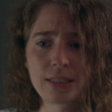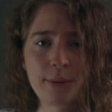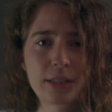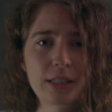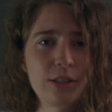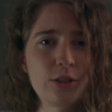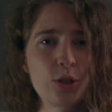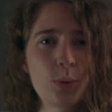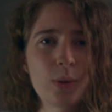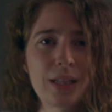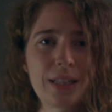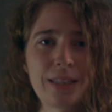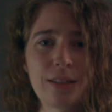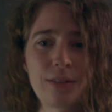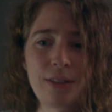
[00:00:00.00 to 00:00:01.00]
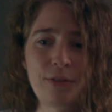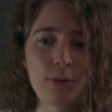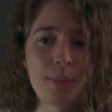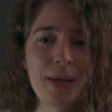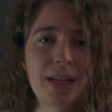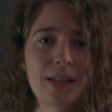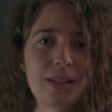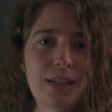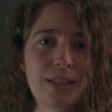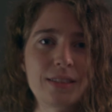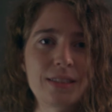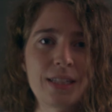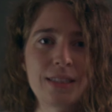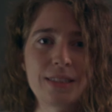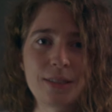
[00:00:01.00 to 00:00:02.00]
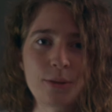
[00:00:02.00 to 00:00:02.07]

I was going to do one that didn't even make a lot of sense.